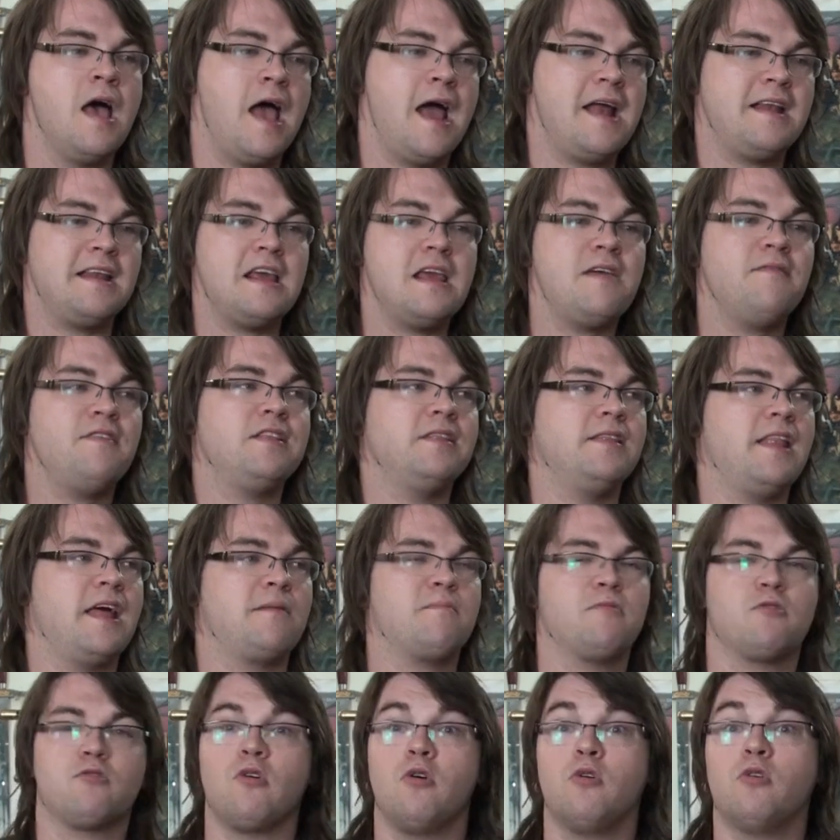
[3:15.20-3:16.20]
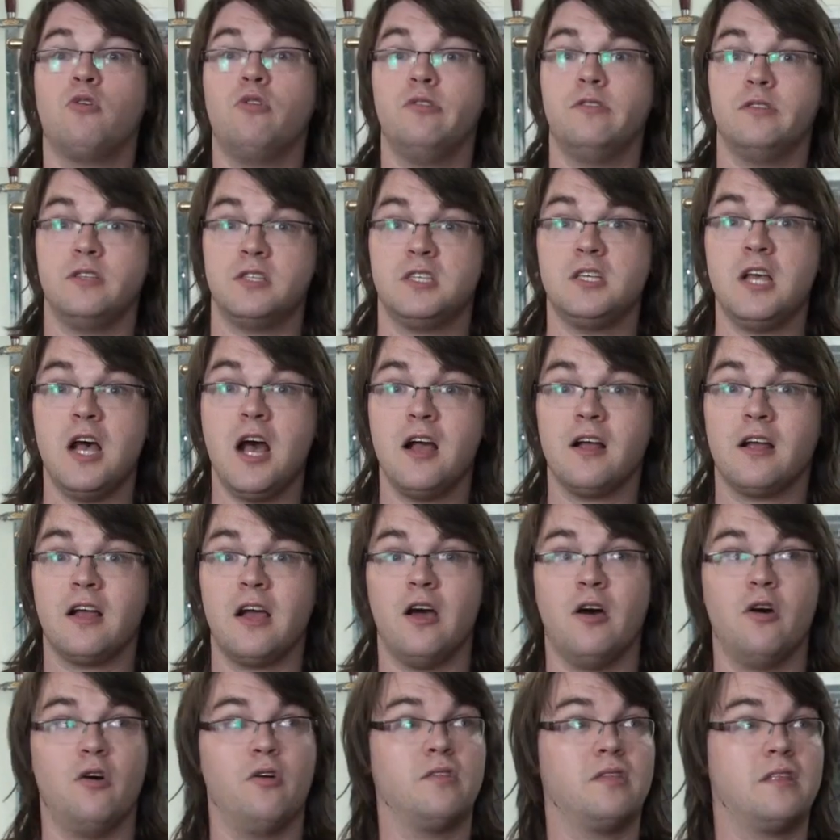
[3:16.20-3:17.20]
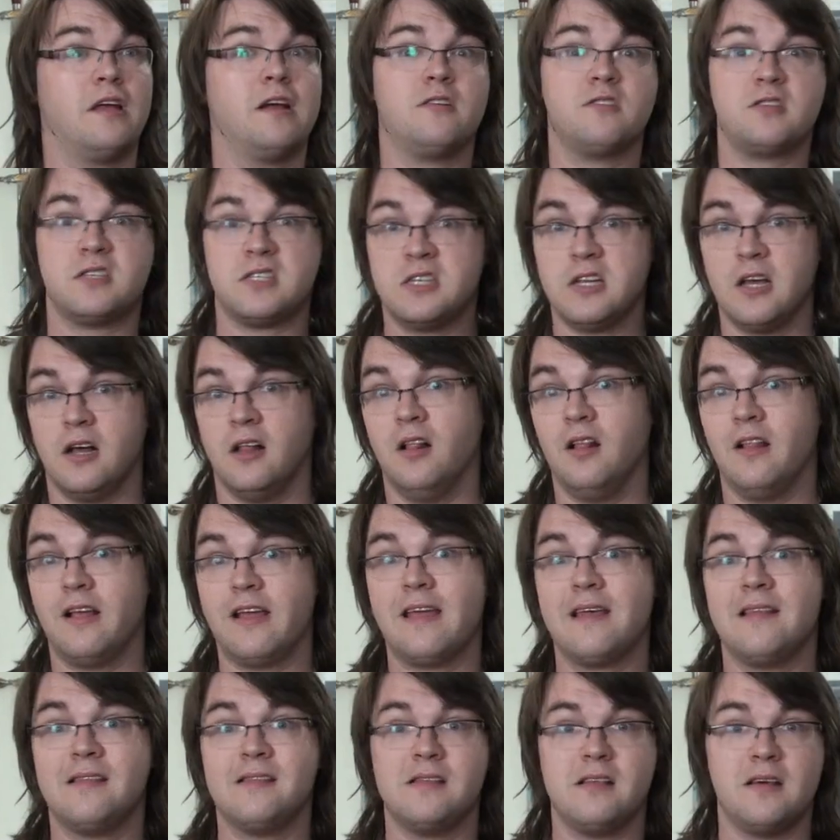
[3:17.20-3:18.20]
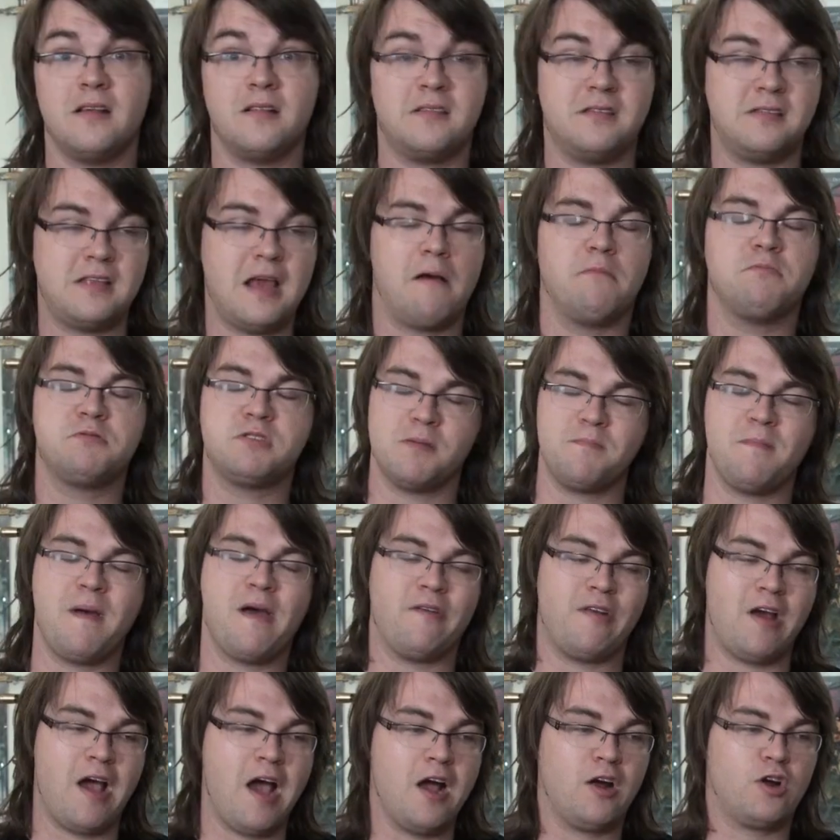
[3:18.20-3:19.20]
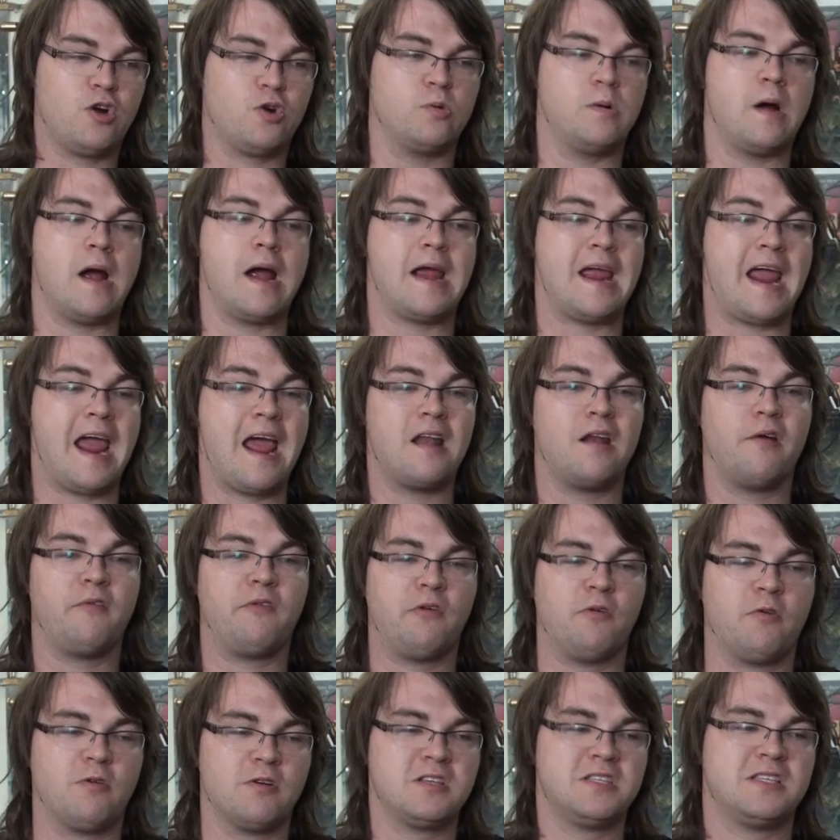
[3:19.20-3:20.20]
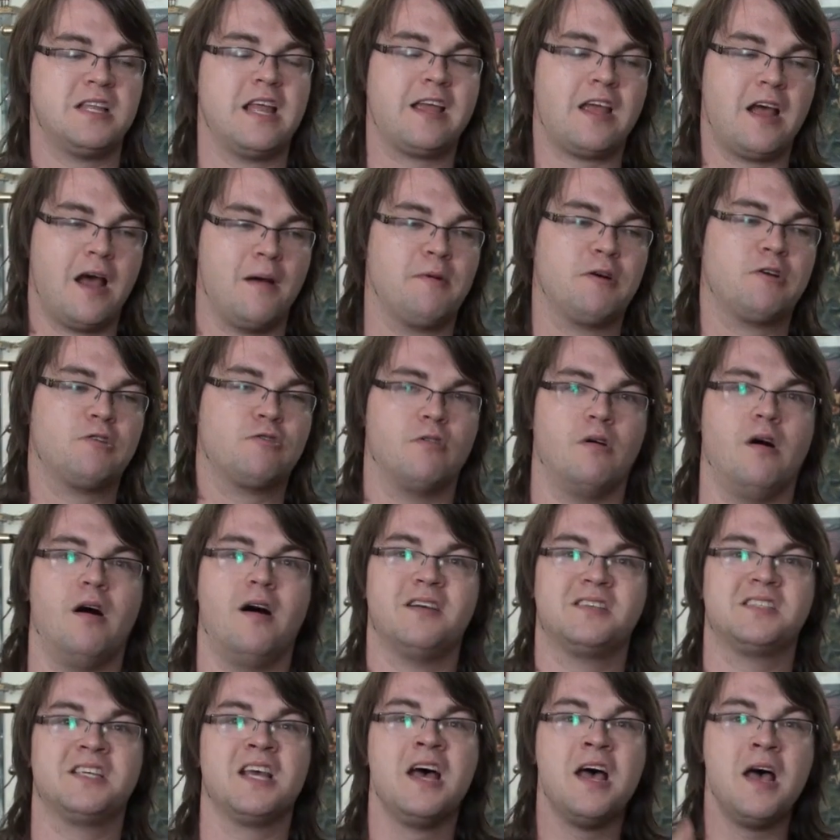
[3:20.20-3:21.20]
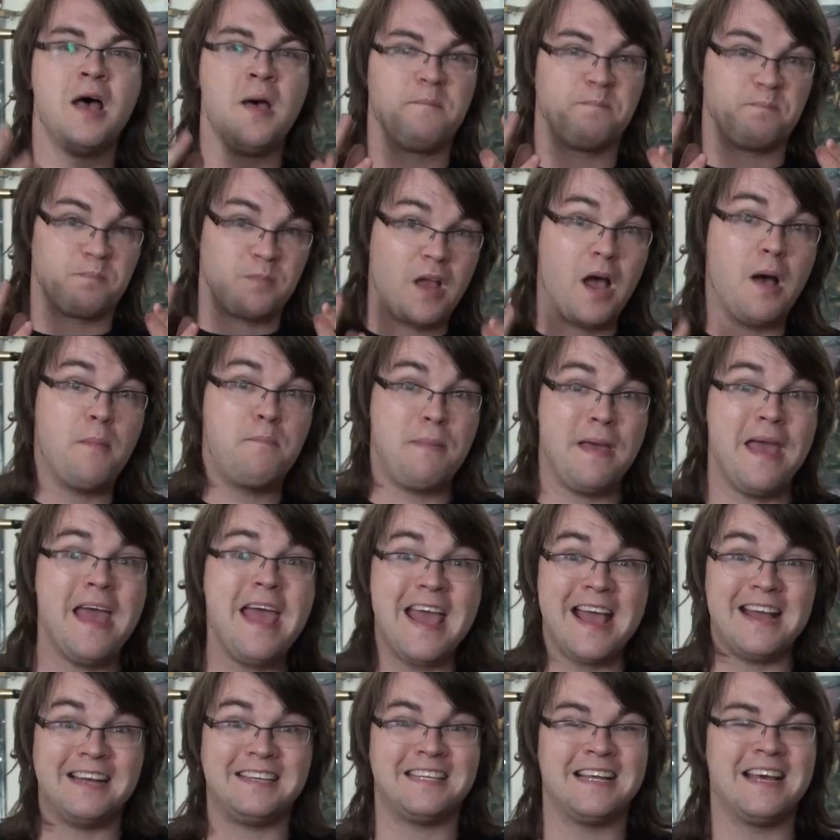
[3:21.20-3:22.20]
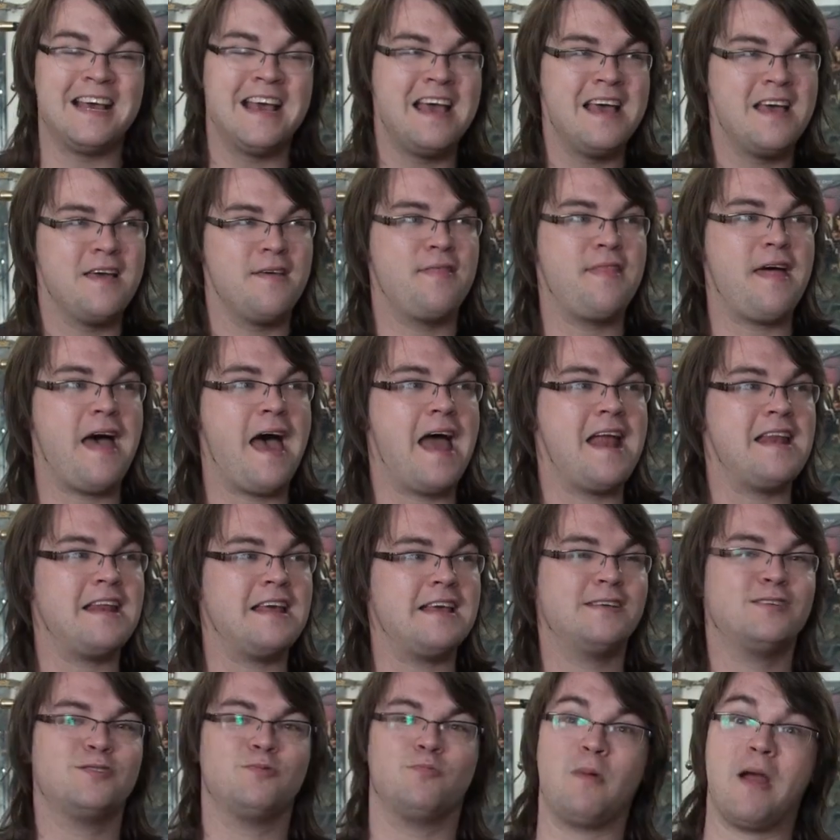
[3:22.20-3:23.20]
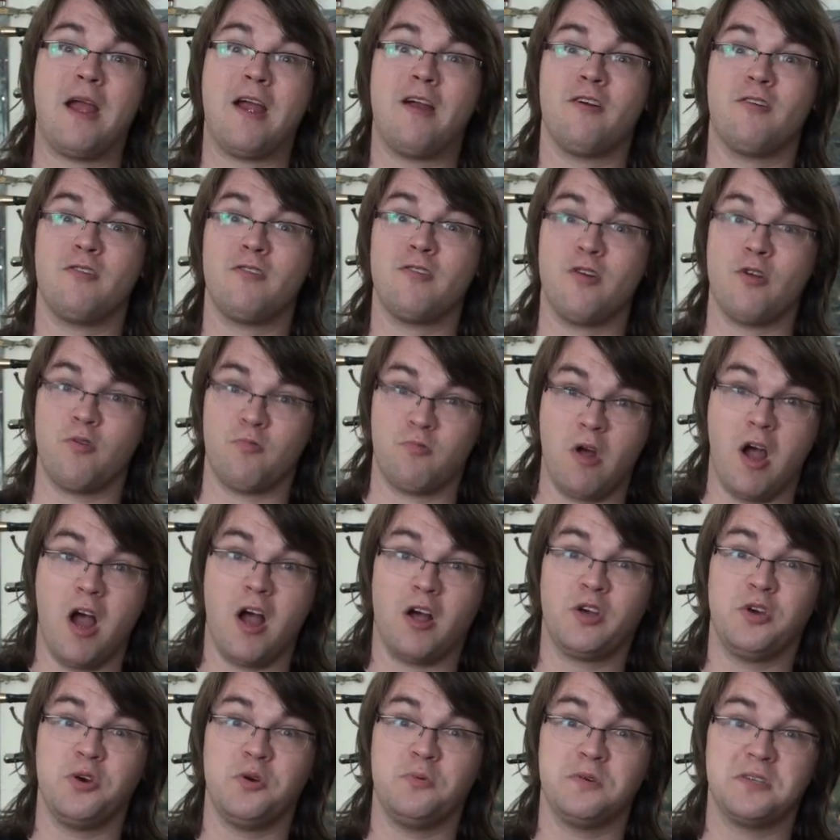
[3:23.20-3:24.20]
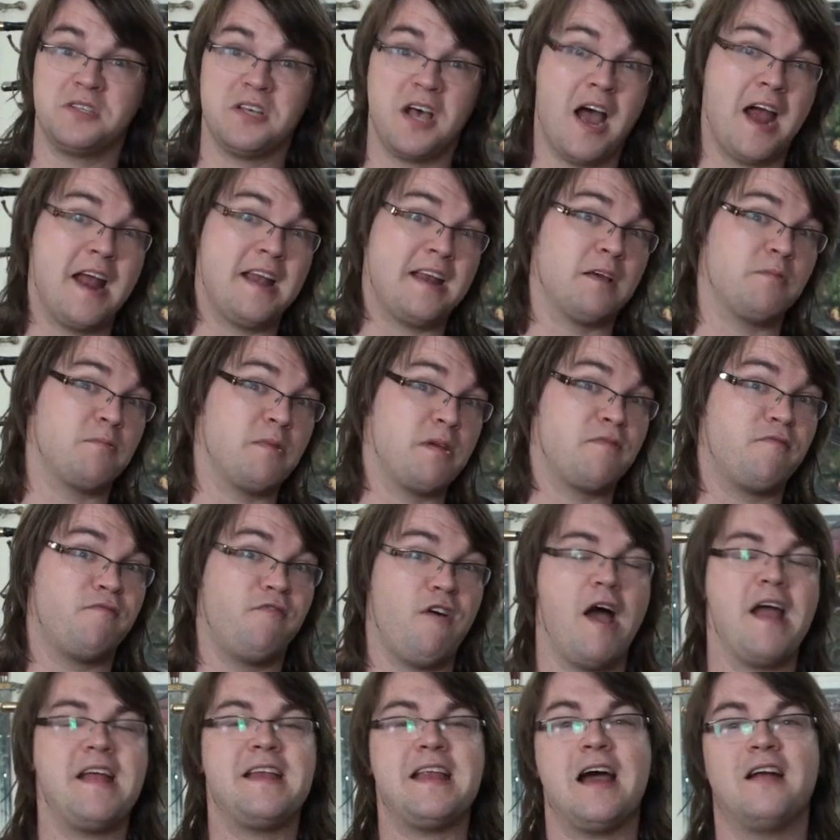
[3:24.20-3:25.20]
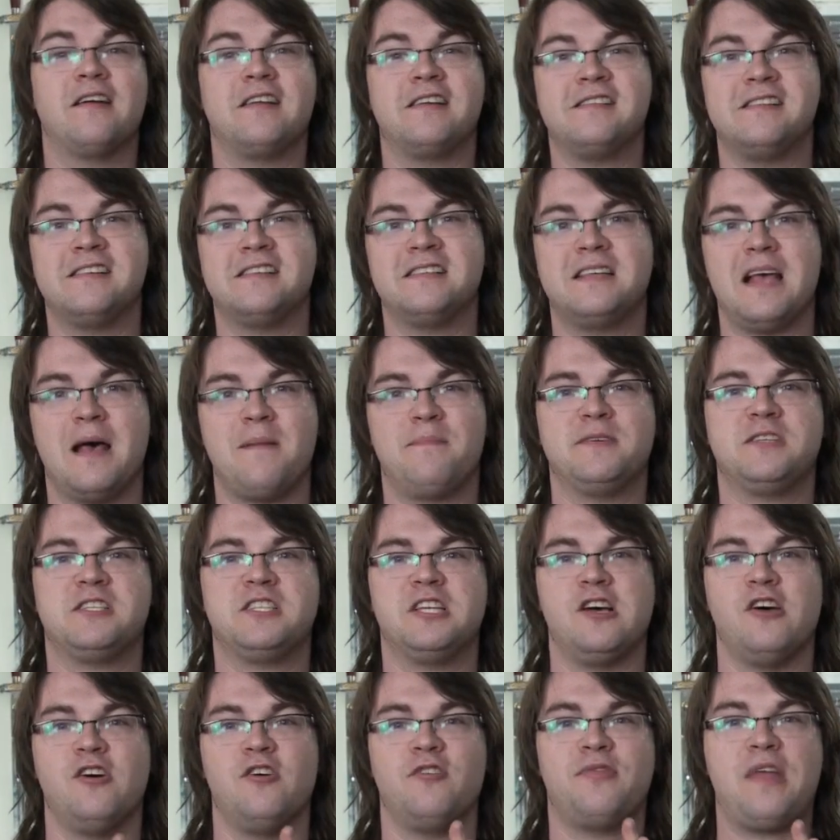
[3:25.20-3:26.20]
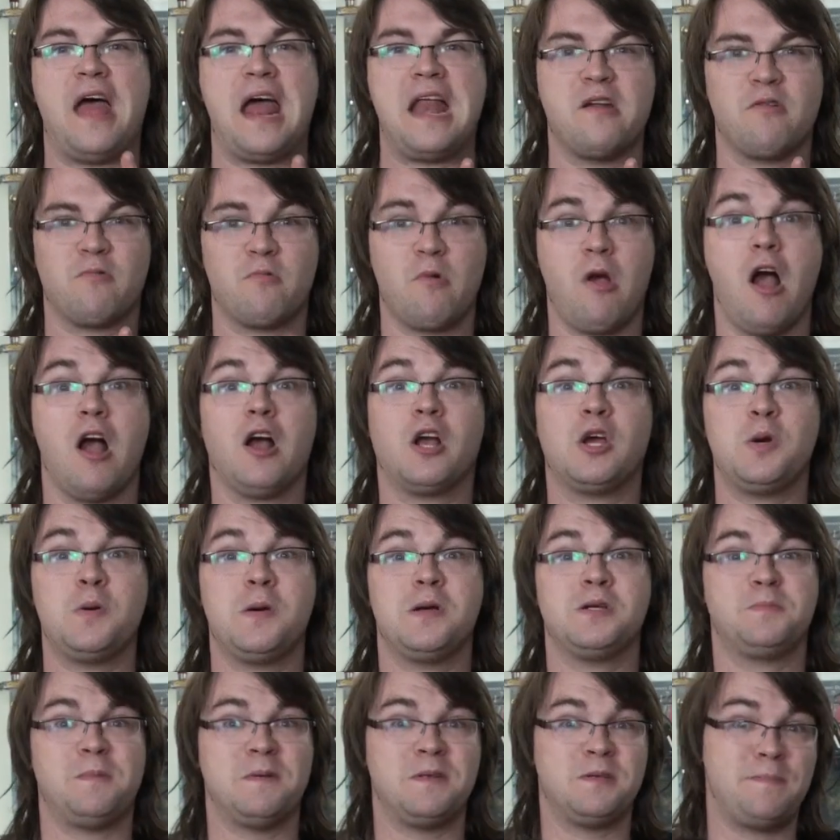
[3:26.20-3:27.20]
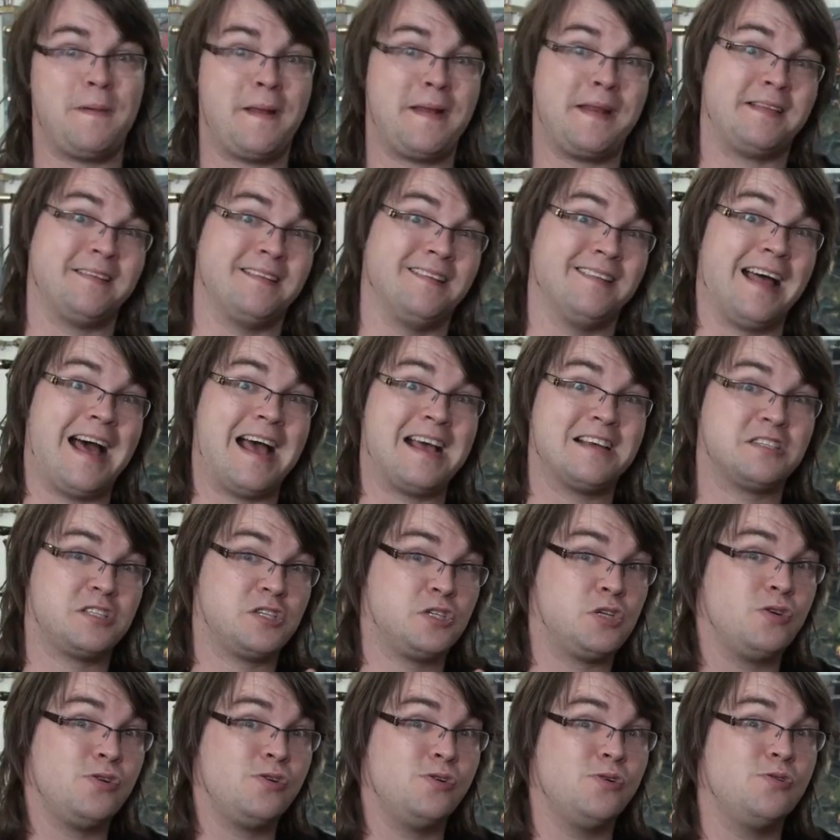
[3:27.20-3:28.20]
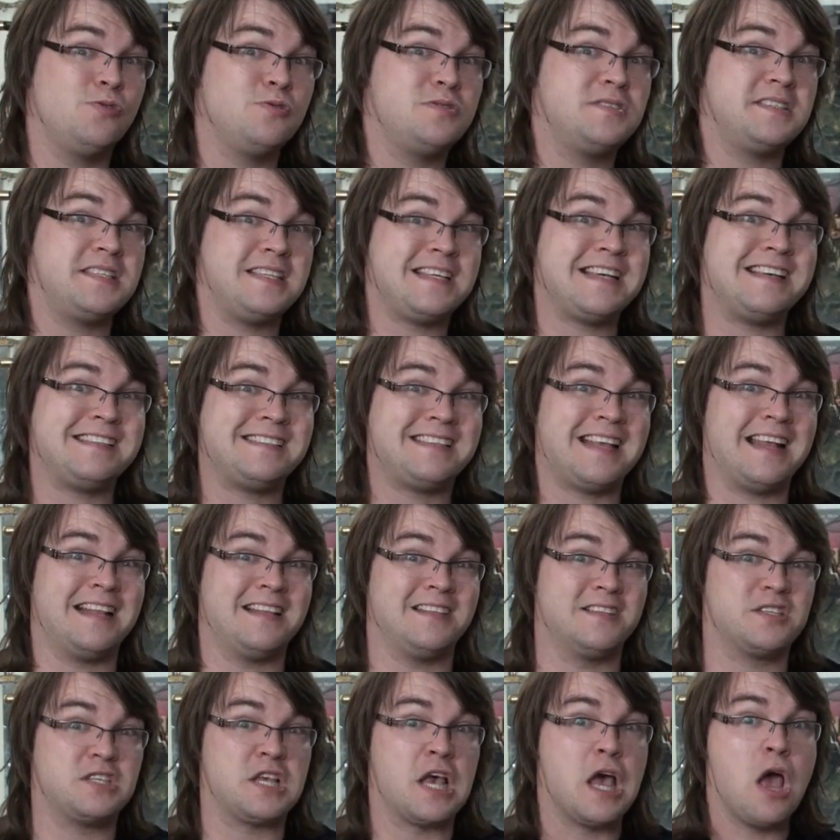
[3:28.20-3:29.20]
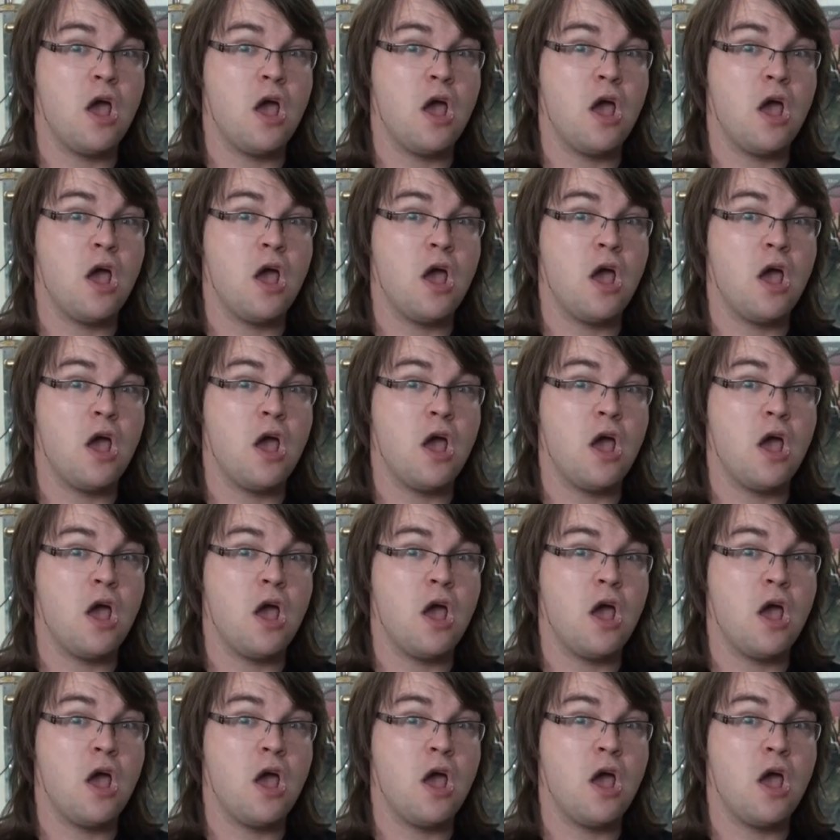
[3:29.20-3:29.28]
And even like Miroku and Sango, they're still in the depths of Mount Hakurei, and of course they come across a pit. That is where Naraku was hiding. We find out in this episode that Naraku has been spending the last two seasons